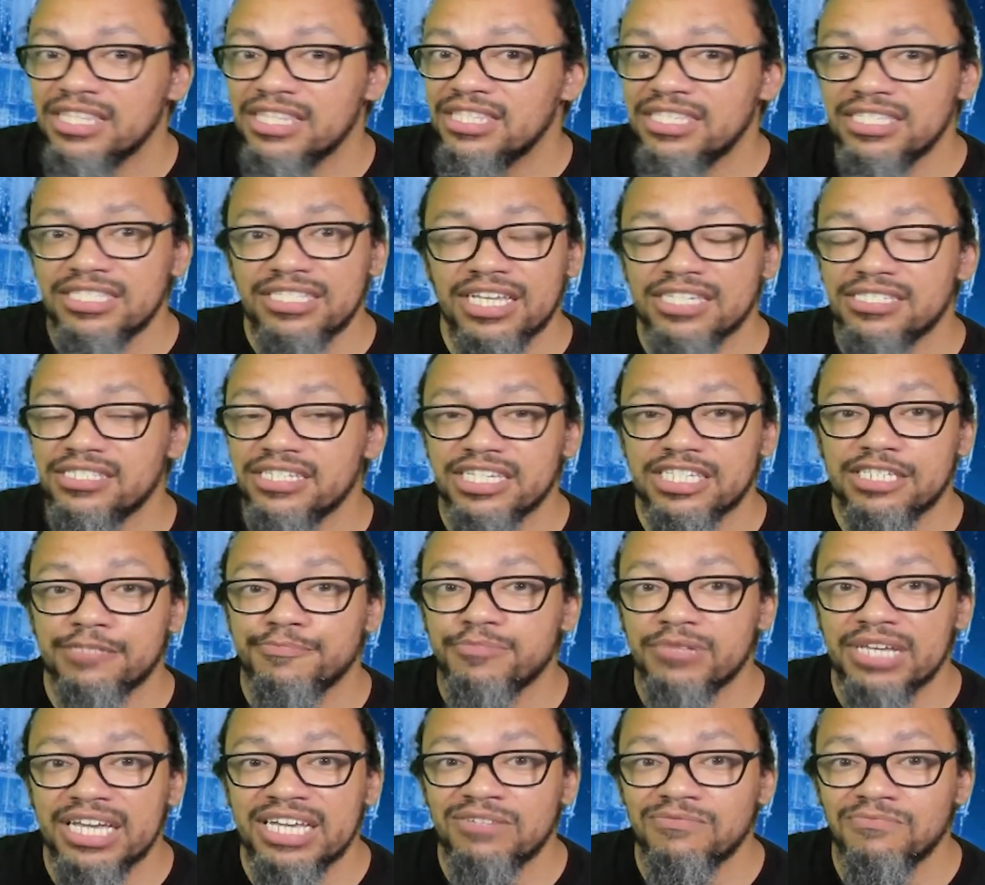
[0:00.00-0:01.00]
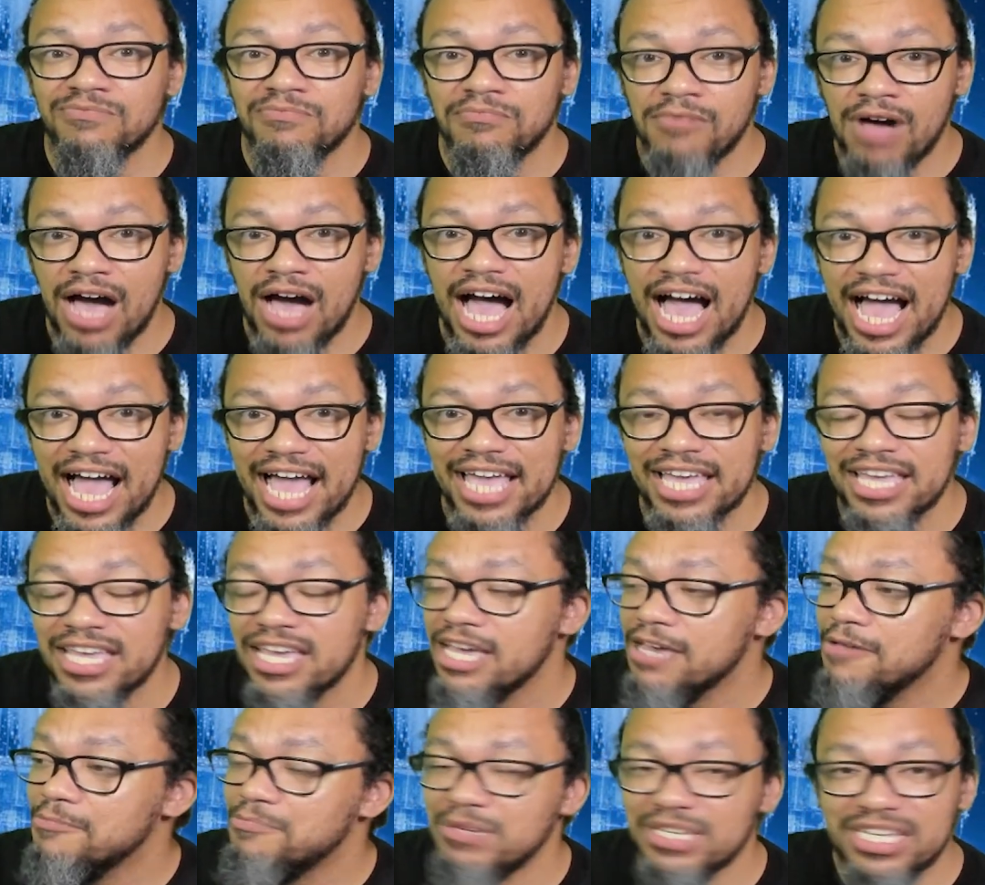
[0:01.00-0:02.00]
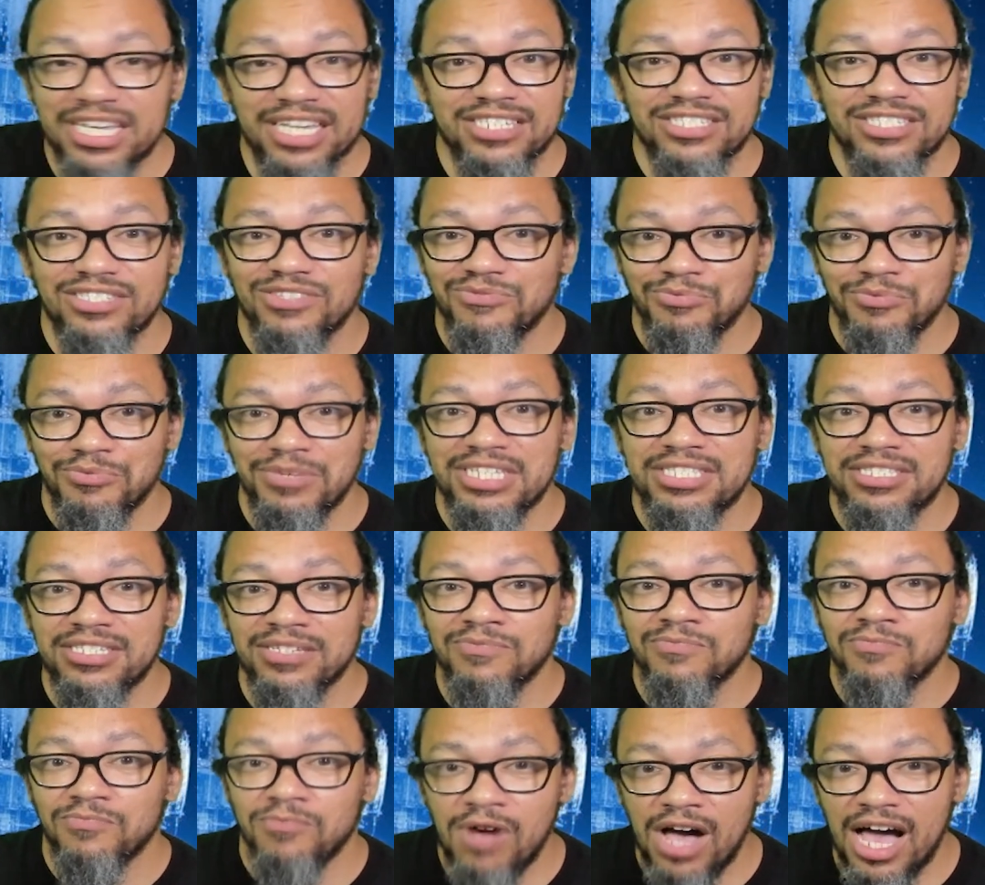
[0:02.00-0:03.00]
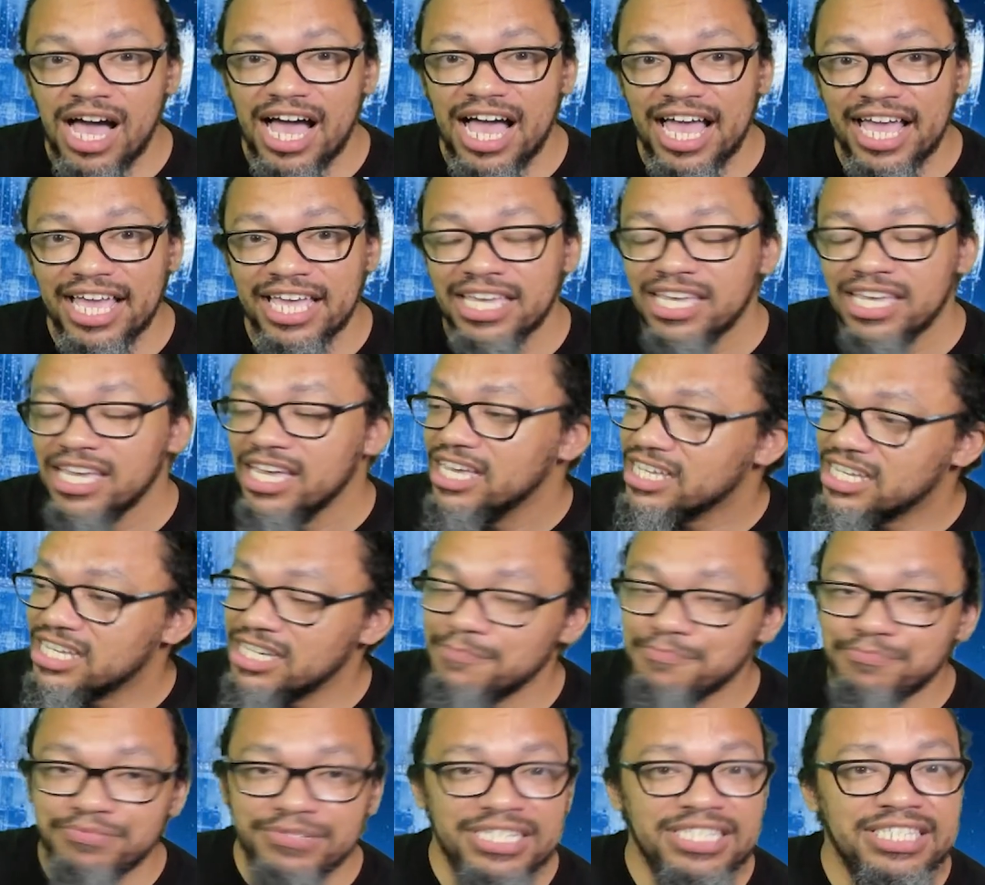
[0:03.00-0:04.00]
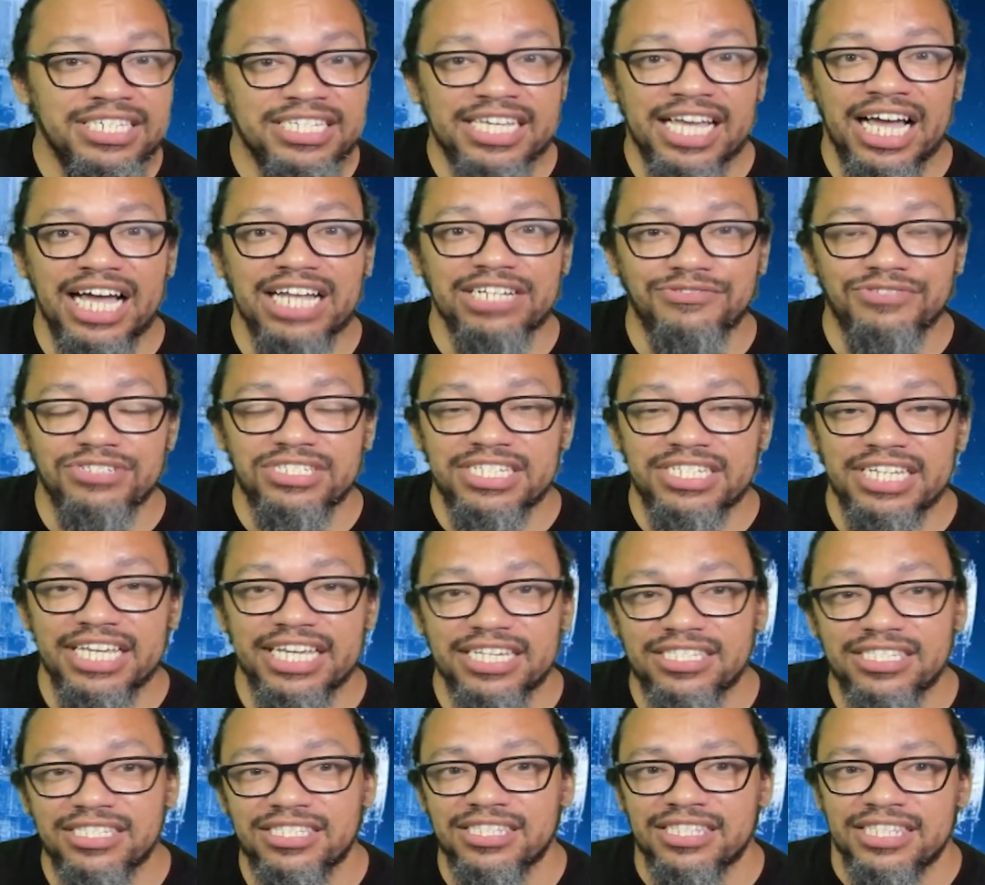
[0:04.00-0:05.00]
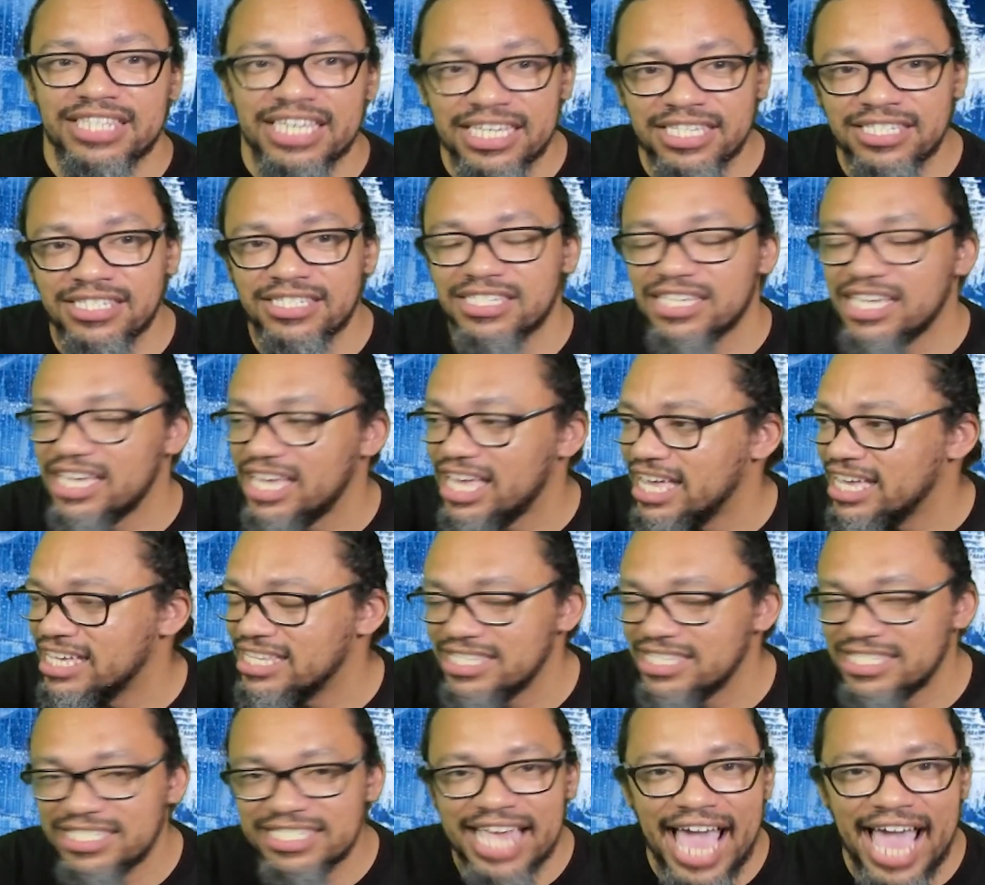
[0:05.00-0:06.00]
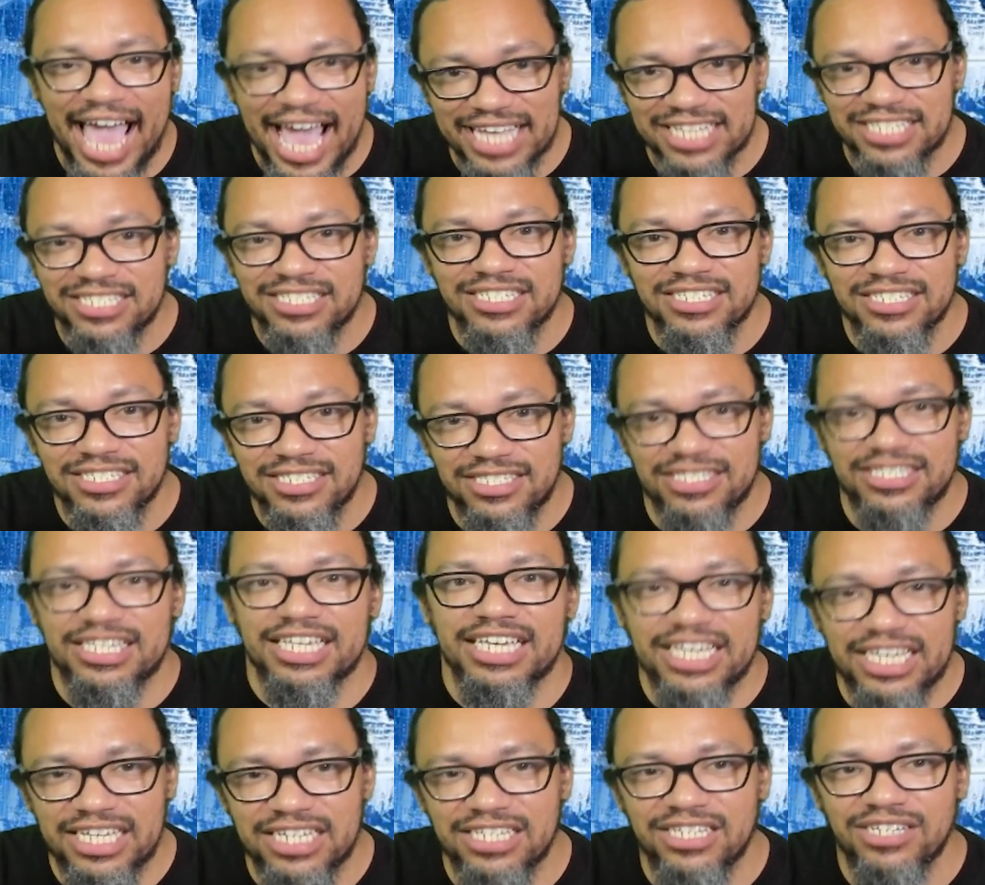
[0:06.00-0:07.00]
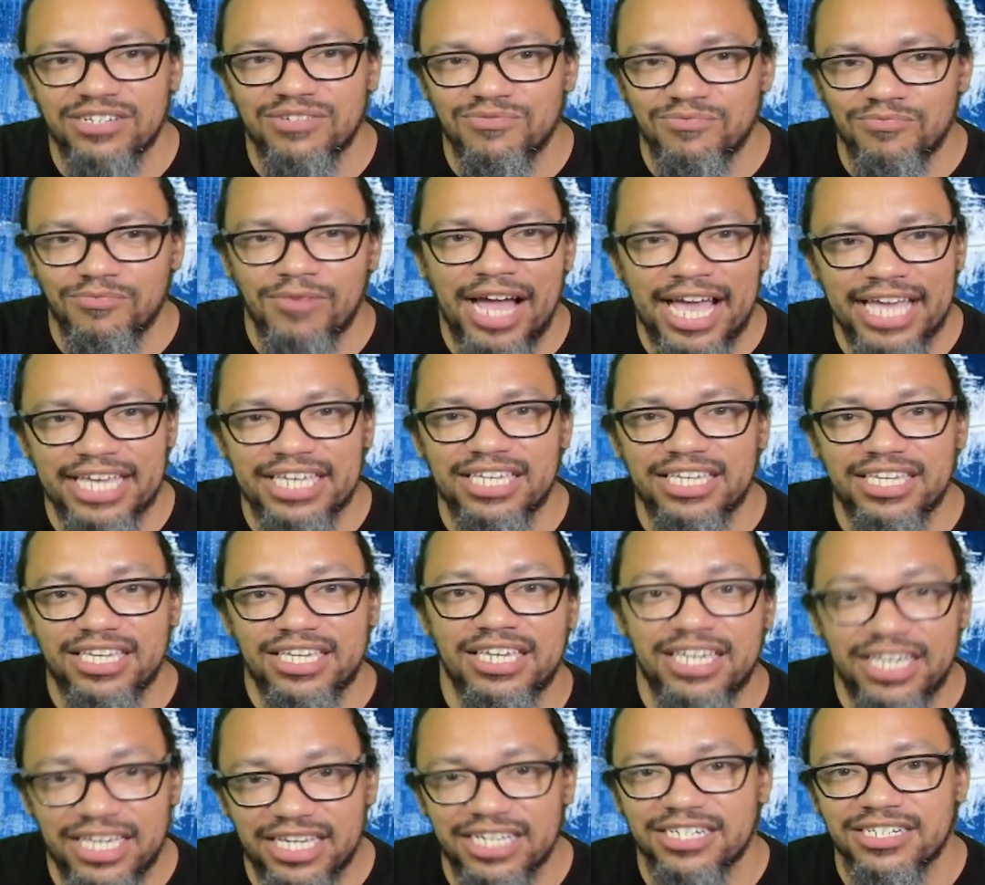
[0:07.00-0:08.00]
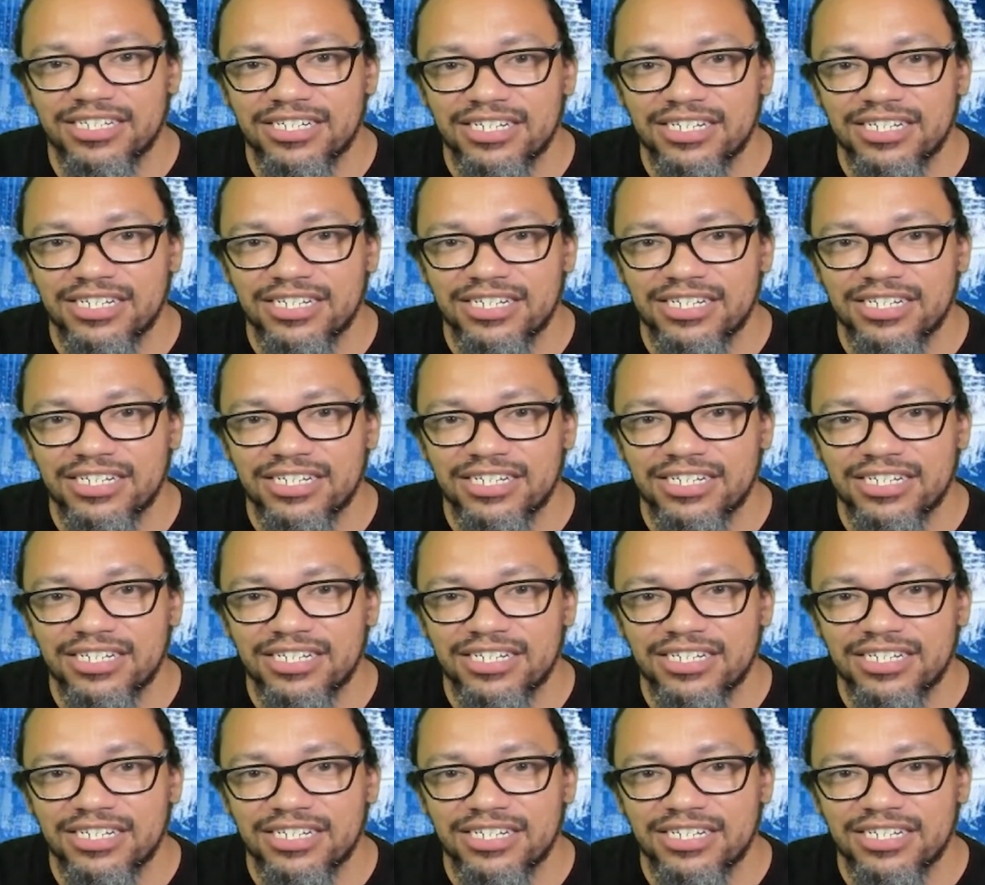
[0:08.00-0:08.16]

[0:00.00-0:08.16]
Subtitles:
he doesn't explain why, because the reason why completely contradicts this exact scene right here.